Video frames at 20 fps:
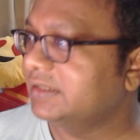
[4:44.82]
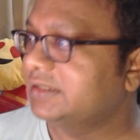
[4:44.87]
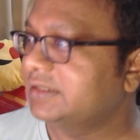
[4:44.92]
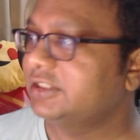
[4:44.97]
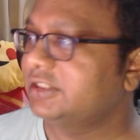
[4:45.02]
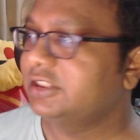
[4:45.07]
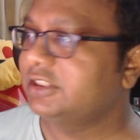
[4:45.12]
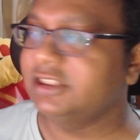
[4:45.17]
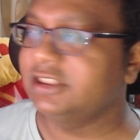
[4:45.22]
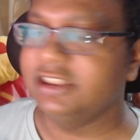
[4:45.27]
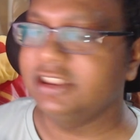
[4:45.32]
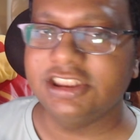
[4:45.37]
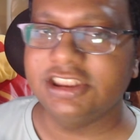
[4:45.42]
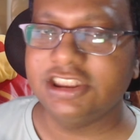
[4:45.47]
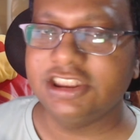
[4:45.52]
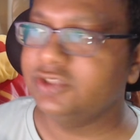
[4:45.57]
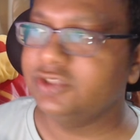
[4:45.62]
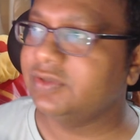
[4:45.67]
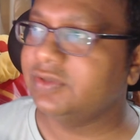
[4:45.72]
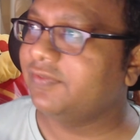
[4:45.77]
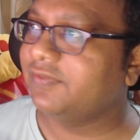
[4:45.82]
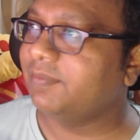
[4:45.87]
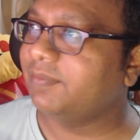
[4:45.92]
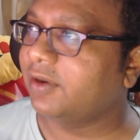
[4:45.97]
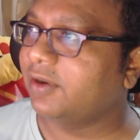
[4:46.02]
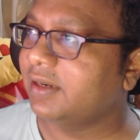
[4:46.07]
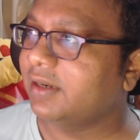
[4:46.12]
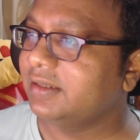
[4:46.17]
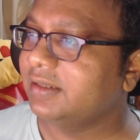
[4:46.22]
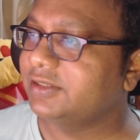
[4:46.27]
is the GGUF
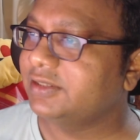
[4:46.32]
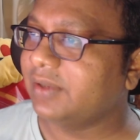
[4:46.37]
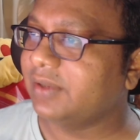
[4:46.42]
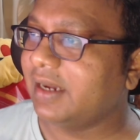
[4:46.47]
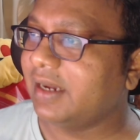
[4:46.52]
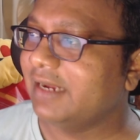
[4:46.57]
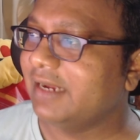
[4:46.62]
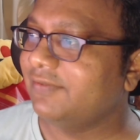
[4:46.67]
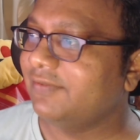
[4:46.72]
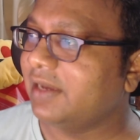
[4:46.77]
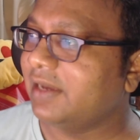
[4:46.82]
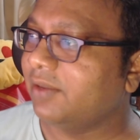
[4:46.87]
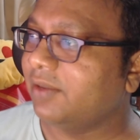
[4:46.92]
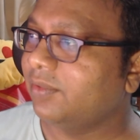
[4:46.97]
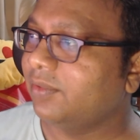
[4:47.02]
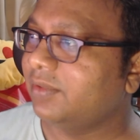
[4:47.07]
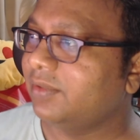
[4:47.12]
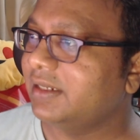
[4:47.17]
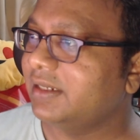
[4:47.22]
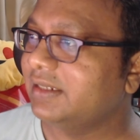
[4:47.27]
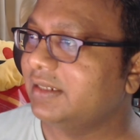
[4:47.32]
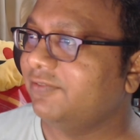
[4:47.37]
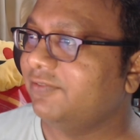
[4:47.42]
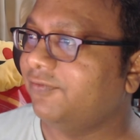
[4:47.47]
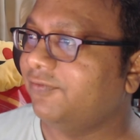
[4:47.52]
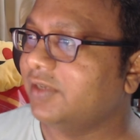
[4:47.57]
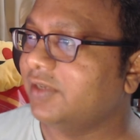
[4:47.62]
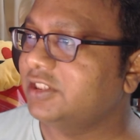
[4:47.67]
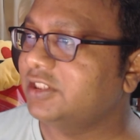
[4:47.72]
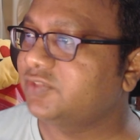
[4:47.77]
model. So I have downloaded the
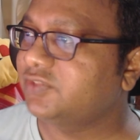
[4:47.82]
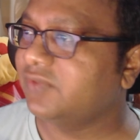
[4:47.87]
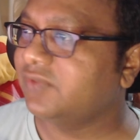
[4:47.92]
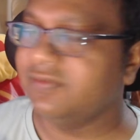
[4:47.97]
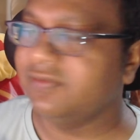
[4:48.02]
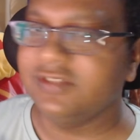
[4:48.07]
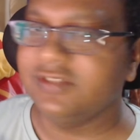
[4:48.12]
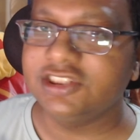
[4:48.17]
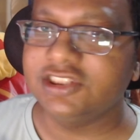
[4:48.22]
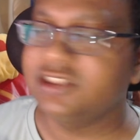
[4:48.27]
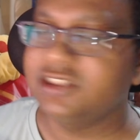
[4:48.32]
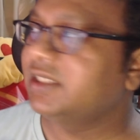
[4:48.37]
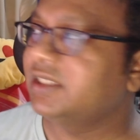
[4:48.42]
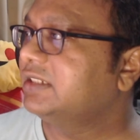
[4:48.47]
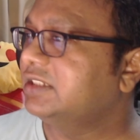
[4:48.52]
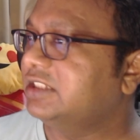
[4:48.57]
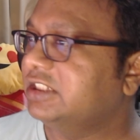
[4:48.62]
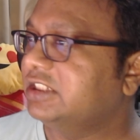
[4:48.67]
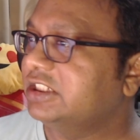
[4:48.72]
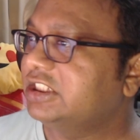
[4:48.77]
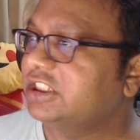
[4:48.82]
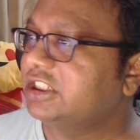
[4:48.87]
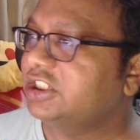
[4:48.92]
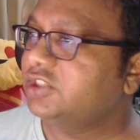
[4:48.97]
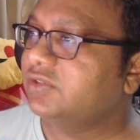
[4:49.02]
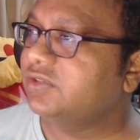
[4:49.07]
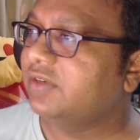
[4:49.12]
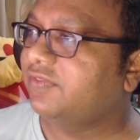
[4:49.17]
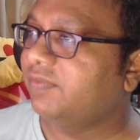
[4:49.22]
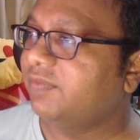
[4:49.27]
first one, which is the
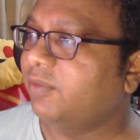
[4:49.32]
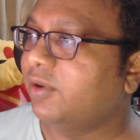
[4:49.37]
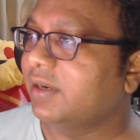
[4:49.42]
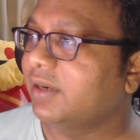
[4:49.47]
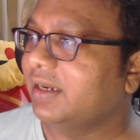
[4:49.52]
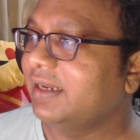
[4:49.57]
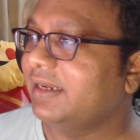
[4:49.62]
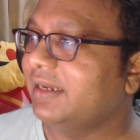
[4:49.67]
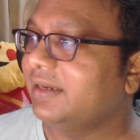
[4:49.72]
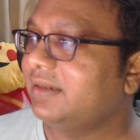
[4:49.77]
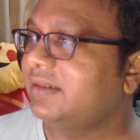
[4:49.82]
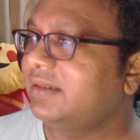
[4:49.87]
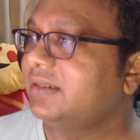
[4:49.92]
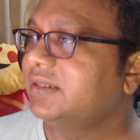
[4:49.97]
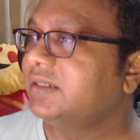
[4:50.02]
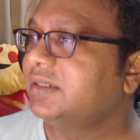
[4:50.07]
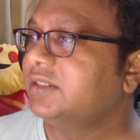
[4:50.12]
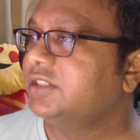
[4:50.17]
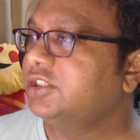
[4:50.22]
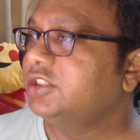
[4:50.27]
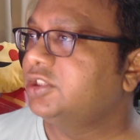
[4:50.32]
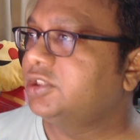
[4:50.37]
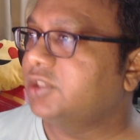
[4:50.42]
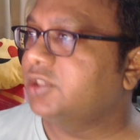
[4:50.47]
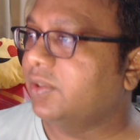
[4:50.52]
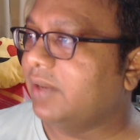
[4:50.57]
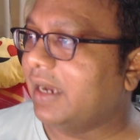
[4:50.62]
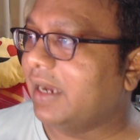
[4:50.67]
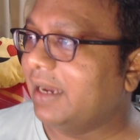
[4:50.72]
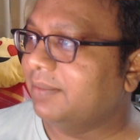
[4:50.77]
GGUF model here.
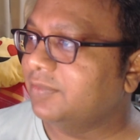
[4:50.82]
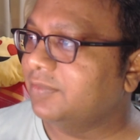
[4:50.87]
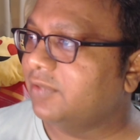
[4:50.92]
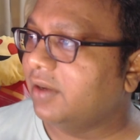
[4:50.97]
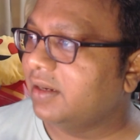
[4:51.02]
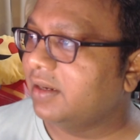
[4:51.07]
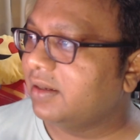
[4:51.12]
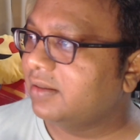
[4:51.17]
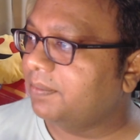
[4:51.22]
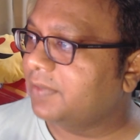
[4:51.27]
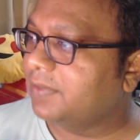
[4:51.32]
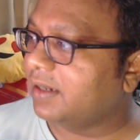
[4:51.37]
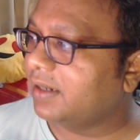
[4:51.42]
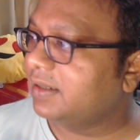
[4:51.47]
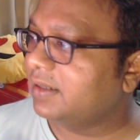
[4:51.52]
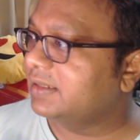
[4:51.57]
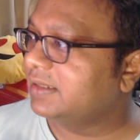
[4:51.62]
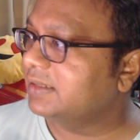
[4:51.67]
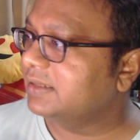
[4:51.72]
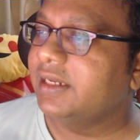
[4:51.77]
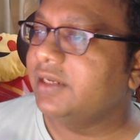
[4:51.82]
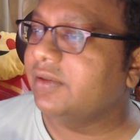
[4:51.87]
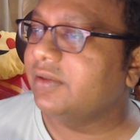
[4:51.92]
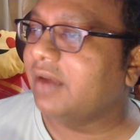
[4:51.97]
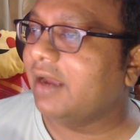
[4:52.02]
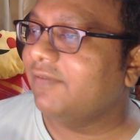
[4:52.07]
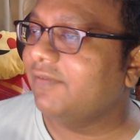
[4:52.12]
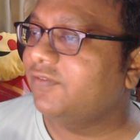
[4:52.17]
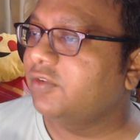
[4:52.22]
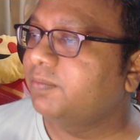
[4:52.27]
So I'm gonna cut this. You
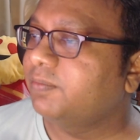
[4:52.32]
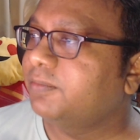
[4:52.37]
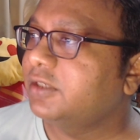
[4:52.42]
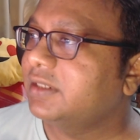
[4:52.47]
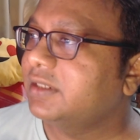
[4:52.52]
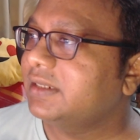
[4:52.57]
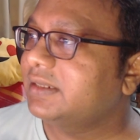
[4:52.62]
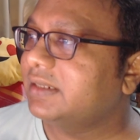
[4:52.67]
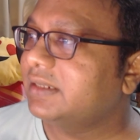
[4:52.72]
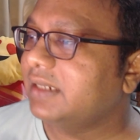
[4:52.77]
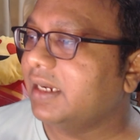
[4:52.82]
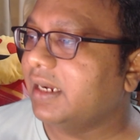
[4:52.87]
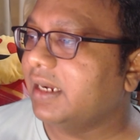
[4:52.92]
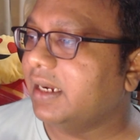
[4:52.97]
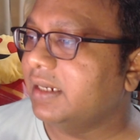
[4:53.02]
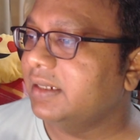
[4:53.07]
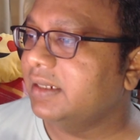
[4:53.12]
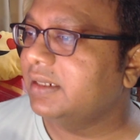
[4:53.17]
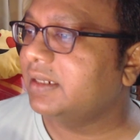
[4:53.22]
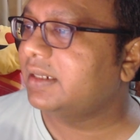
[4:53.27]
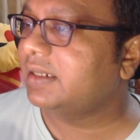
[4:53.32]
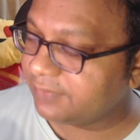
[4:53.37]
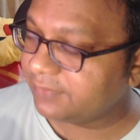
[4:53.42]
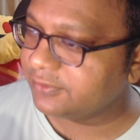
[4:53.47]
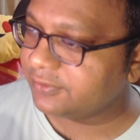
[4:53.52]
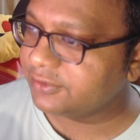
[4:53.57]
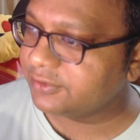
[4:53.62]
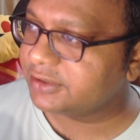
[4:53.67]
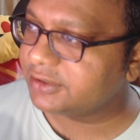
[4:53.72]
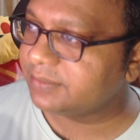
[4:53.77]
have to put it under
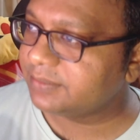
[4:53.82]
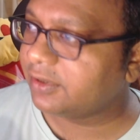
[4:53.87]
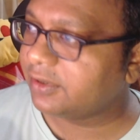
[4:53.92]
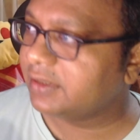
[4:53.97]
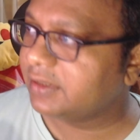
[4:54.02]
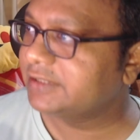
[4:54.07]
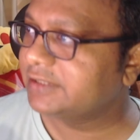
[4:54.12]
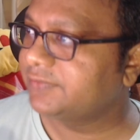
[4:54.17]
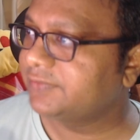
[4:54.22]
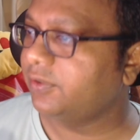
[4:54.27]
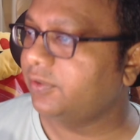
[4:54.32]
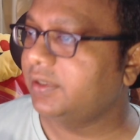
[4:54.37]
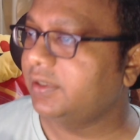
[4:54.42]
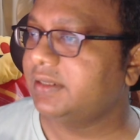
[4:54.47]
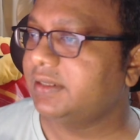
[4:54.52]
Fusion models folder.